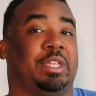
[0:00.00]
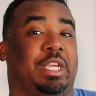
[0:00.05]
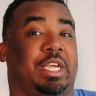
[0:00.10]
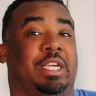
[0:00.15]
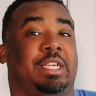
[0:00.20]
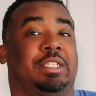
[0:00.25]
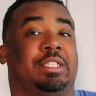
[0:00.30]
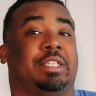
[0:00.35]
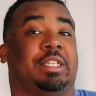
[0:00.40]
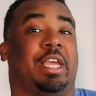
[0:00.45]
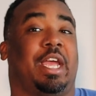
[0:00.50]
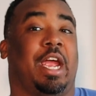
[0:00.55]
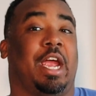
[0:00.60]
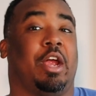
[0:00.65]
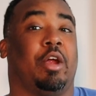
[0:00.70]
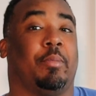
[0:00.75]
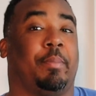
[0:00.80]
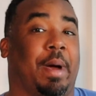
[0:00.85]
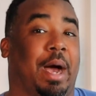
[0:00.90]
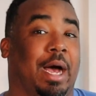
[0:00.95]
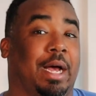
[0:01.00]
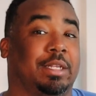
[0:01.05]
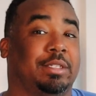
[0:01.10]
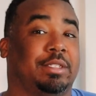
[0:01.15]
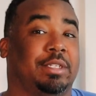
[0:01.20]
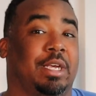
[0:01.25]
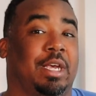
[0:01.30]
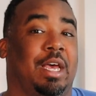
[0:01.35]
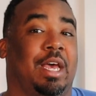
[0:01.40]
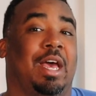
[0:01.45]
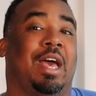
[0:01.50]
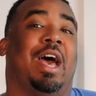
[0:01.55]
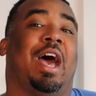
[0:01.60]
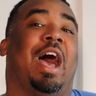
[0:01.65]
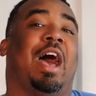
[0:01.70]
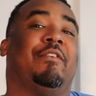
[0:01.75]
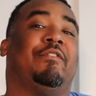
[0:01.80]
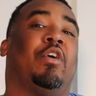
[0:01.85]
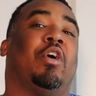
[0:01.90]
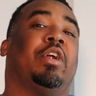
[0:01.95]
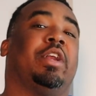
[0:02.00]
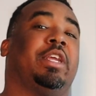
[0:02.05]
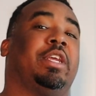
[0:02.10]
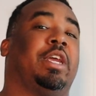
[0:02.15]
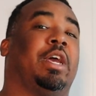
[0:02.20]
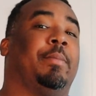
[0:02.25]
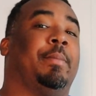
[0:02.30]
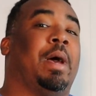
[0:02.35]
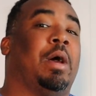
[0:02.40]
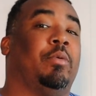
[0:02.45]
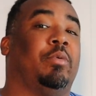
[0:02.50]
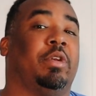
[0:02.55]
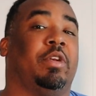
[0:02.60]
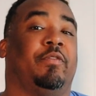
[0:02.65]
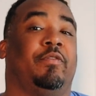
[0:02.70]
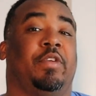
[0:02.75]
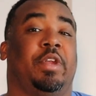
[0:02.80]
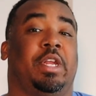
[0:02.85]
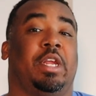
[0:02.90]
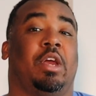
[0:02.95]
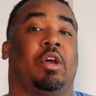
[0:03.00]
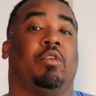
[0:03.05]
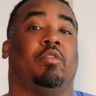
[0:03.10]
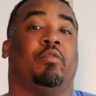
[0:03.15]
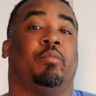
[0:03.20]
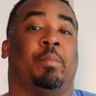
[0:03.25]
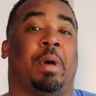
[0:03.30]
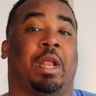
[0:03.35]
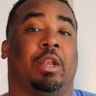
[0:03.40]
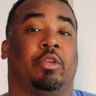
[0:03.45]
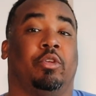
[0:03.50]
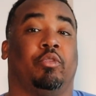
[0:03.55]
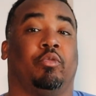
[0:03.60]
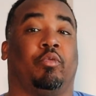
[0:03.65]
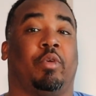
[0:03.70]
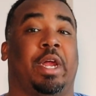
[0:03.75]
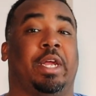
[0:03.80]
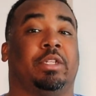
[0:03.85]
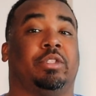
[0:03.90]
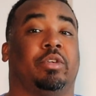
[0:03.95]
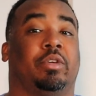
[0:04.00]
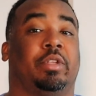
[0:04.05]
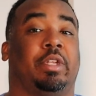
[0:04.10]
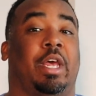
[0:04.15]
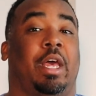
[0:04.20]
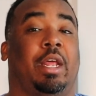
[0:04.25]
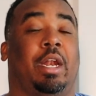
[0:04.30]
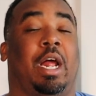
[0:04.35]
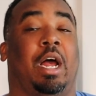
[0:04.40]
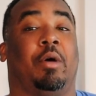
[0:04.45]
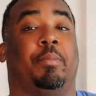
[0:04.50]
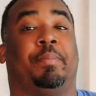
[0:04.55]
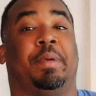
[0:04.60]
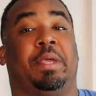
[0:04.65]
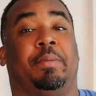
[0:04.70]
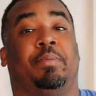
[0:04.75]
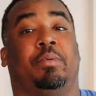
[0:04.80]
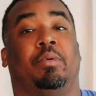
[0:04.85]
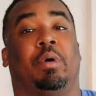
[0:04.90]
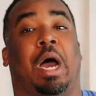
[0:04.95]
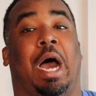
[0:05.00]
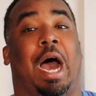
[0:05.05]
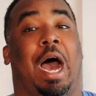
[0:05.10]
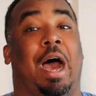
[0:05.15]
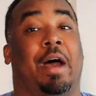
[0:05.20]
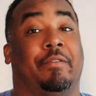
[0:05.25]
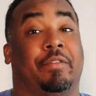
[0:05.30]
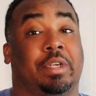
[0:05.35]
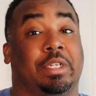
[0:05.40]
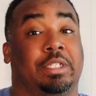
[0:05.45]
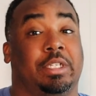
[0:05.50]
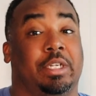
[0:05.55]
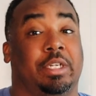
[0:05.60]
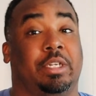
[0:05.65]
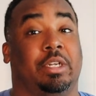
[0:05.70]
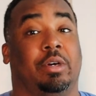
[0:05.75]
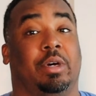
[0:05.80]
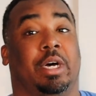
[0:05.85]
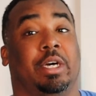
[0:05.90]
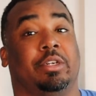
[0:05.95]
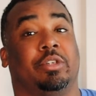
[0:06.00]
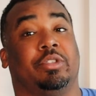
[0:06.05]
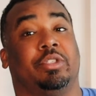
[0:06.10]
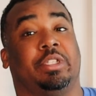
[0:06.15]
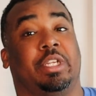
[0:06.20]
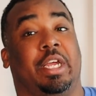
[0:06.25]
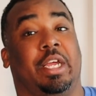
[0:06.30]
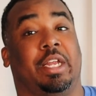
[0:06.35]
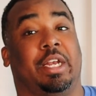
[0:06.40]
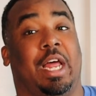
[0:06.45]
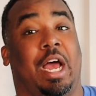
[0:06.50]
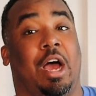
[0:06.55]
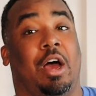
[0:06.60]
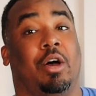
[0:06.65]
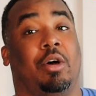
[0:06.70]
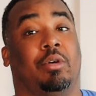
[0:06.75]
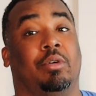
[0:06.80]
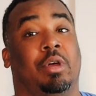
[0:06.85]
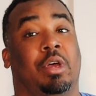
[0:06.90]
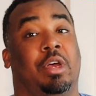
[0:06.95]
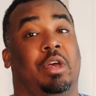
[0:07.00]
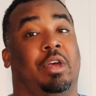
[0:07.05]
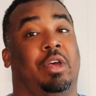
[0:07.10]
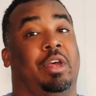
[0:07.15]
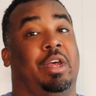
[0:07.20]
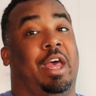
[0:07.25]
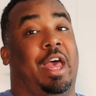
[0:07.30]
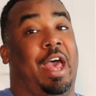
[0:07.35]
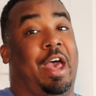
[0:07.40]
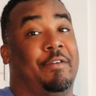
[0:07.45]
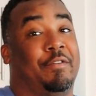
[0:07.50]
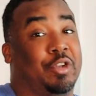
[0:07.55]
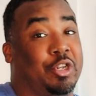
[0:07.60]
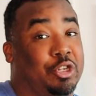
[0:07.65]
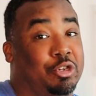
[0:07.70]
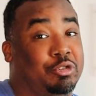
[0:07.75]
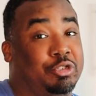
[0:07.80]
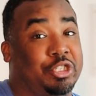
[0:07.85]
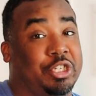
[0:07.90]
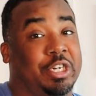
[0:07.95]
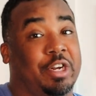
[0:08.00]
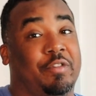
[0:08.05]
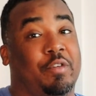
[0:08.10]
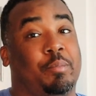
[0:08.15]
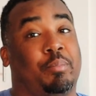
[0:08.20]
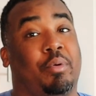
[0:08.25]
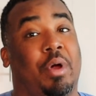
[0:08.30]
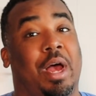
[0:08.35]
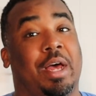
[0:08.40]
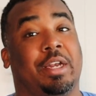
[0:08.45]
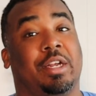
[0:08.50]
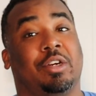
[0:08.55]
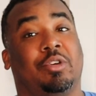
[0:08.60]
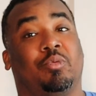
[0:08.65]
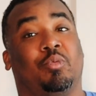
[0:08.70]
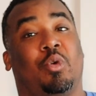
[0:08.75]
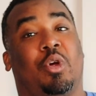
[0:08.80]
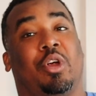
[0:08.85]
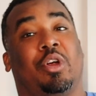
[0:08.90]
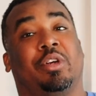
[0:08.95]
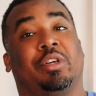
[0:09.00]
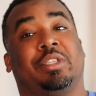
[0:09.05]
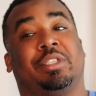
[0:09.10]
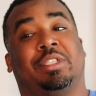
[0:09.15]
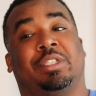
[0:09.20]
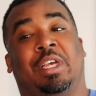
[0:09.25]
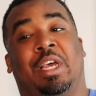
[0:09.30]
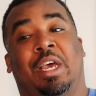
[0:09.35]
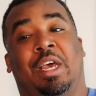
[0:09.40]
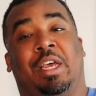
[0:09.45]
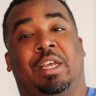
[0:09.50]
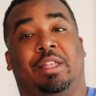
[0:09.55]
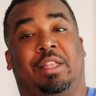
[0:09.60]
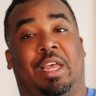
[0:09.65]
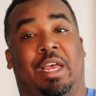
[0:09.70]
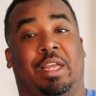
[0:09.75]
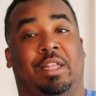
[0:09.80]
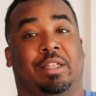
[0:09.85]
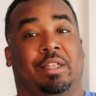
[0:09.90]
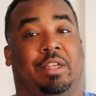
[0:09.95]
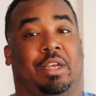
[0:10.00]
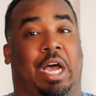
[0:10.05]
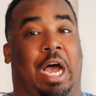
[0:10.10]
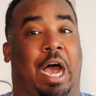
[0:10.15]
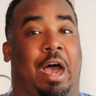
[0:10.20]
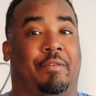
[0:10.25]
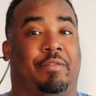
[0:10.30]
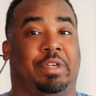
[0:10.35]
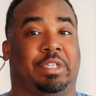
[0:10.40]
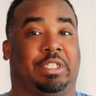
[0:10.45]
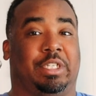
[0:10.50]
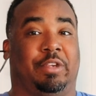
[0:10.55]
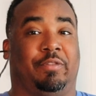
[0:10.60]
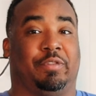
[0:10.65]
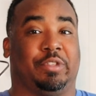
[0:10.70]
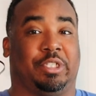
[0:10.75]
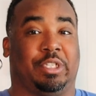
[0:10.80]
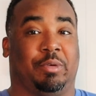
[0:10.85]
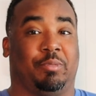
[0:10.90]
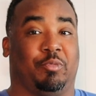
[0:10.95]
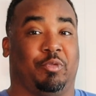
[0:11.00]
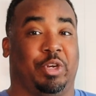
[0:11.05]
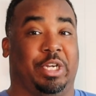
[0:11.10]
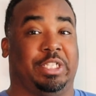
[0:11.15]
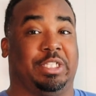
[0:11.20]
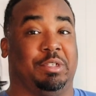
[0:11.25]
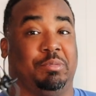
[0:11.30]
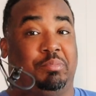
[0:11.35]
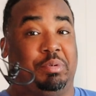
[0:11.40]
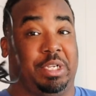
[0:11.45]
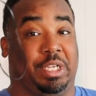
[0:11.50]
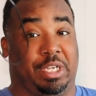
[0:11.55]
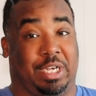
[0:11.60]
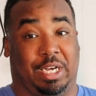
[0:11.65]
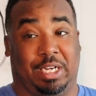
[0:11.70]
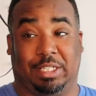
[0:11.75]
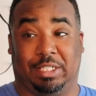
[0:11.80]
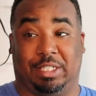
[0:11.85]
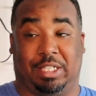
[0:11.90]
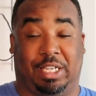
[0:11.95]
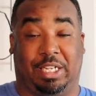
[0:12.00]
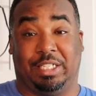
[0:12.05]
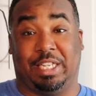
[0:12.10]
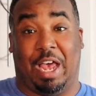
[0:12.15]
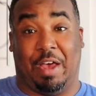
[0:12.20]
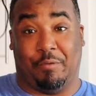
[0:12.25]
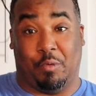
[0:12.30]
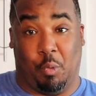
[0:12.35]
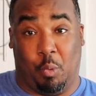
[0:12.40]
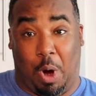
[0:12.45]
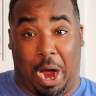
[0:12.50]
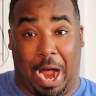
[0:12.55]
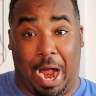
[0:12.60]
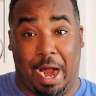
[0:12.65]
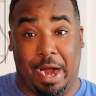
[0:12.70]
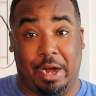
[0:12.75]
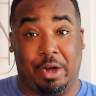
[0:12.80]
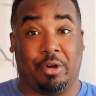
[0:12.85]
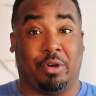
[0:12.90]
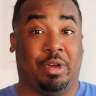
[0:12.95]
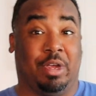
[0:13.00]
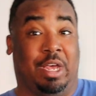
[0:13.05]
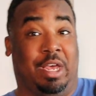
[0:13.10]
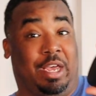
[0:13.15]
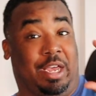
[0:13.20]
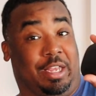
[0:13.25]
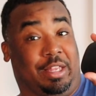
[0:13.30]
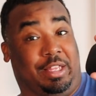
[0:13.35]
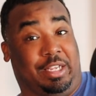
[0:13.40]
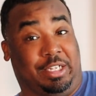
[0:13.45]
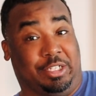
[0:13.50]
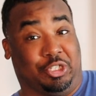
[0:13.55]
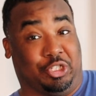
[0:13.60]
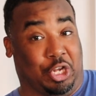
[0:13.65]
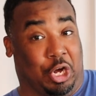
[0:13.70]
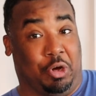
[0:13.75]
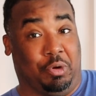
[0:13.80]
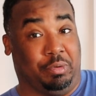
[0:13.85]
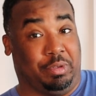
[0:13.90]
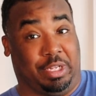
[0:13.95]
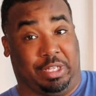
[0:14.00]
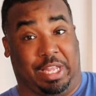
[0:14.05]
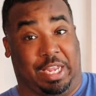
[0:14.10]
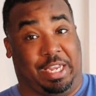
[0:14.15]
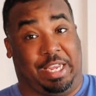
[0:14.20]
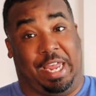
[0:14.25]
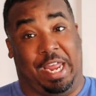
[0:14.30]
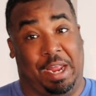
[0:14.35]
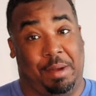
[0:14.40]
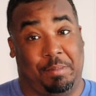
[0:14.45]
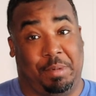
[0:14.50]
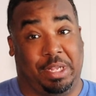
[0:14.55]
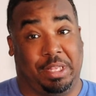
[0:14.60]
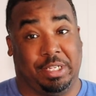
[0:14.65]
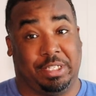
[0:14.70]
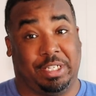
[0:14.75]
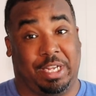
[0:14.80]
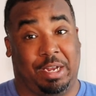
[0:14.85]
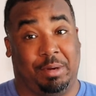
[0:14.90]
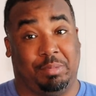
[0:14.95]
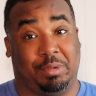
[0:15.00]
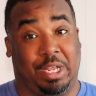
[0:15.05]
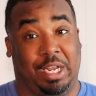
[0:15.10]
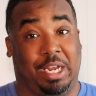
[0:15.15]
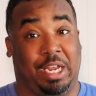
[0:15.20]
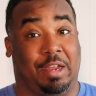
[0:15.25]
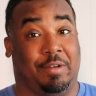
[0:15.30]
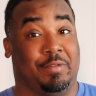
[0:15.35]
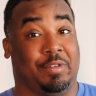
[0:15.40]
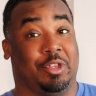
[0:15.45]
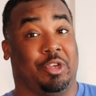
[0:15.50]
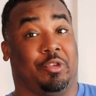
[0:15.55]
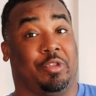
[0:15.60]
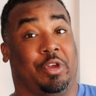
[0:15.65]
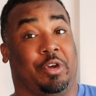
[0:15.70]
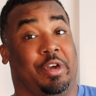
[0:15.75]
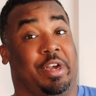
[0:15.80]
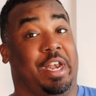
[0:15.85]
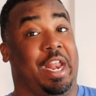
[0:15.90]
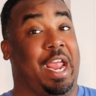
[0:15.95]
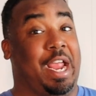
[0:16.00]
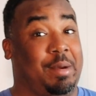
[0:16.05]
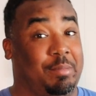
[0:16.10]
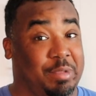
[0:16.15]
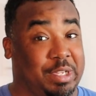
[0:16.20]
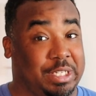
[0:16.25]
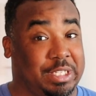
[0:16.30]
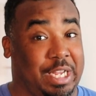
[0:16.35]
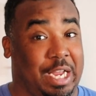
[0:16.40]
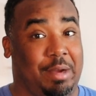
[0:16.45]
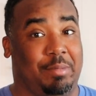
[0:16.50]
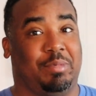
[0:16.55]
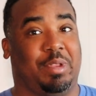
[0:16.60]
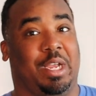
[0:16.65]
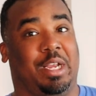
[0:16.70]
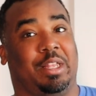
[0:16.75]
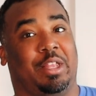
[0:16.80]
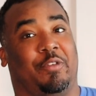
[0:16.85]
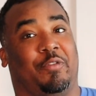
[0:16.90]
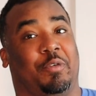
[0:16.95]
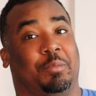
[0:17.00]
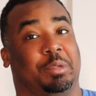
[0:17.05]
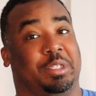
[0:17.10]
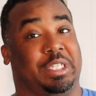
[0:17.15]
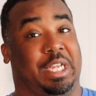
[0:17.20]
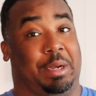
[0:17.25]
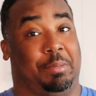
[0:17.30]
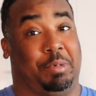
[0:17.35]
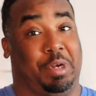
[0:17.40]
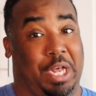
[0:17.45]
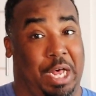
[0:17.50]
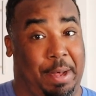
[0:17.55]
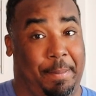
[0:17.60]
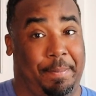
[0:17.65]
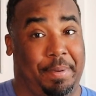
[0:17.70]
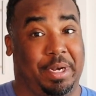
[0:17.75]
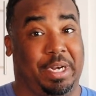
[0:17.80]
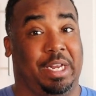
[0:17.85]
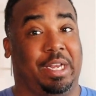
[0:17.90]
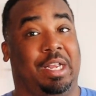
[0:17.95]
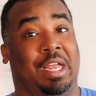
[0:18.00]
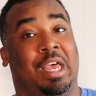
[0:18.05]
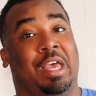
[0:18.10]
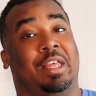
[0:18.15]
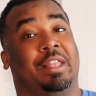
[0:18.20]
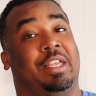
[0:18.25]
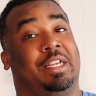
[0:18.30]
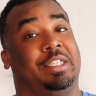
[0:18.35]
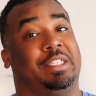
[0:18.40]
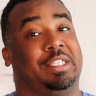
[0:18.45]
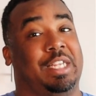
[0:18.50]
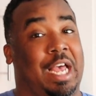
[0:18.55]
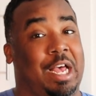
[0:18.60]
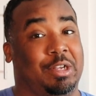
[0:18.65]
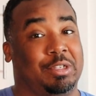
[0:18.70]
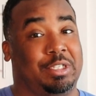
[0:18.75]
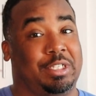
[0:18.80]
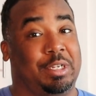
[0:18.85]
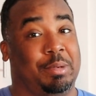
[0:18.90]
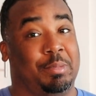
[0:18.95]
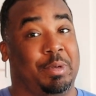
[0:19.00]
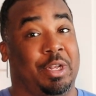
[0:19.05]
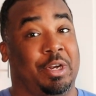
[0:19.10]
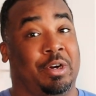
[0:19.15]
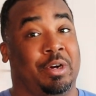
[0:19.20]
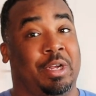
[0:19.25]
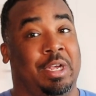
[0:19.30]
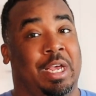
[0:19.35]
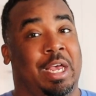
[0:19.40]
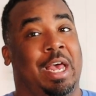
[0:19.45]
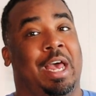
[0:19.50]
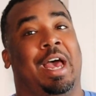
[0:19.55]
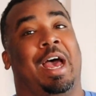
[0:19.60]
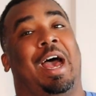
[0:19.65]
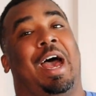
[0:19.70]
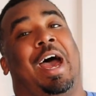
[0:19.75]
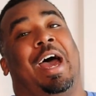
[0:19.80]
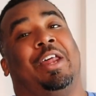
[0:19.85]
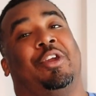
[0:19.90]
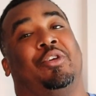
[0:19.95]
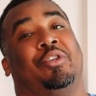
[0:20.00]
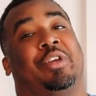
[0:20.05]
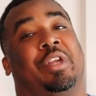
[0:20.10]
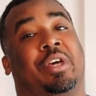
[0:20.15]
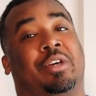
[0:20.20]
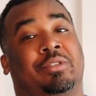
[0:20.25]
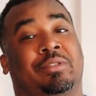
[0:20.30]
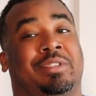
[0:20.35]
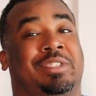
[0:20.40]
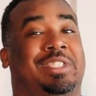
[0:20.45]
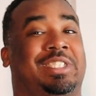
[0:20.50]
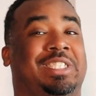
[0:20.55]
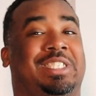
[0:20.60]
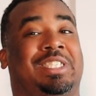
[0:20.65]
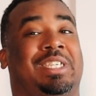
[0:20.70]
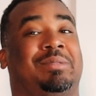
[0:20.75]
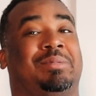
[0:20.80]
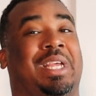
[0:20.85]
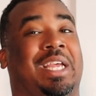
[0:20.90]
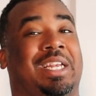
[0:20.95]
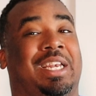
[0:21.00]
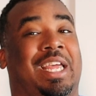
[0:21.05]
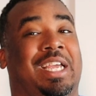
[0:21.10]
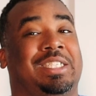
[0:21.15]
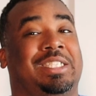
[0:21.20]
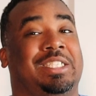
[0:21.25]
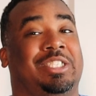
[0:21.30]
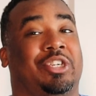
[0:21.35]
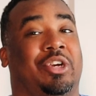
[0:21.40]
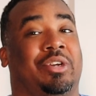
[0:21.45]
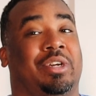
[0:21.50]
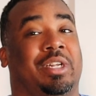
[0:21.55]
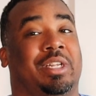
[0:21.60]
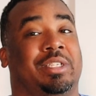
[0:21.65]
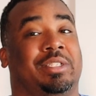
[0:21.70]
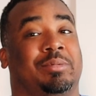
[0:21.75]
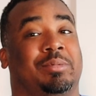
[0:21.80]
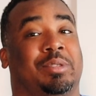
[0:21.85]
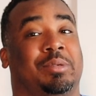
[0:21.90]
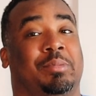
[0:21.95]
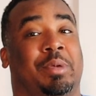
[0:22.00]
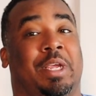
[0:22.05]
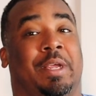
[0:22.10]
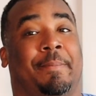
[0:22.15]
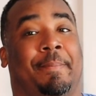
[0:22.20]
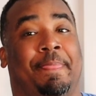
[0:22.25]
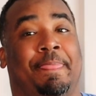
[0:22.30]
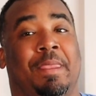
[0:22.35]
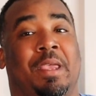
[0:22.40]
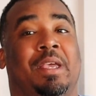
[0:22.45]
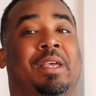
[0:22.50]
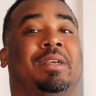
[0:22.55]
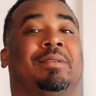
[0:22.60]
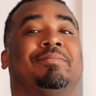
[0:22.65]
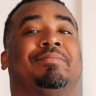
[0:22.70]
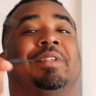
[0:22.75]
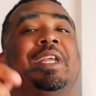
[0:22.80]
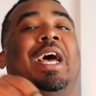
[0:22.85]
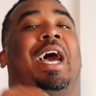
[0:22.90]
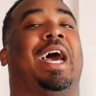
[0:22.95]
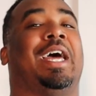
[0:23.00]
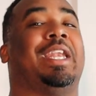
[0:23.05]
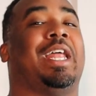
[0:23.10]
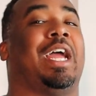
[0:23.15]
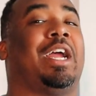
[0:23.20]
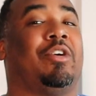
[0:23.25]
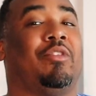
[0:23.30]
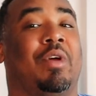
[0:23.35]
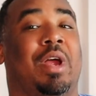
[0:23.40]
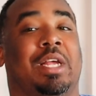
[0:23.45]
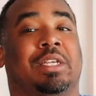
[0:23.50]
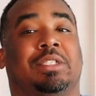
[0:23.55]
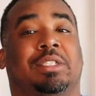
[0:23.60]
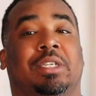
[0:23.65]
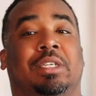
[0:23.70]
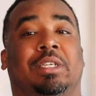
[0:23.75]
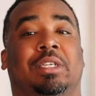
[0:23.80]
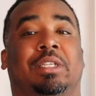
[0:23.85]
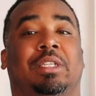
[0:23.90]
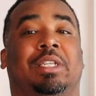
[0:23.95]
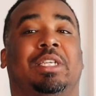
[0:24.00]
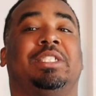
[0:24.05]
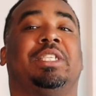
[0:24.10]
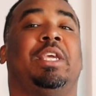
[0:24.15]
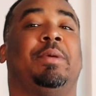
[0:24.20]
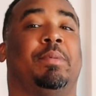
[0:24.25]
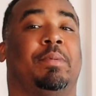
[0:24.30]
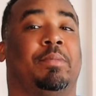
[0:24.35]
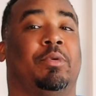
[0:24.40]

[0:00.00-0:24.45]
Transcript: these and the AirPods. I've already come out with a video of my little rant on that, how people obviously don't understand how evolution of a product works, that obviously for some reason, because these have a wire and these don't, that they can't be the same thing, even though they're named the same thing, they're from the same company, they sound similar. I don't know. Just seems like lazy journalism to me. I digress. Let's keep it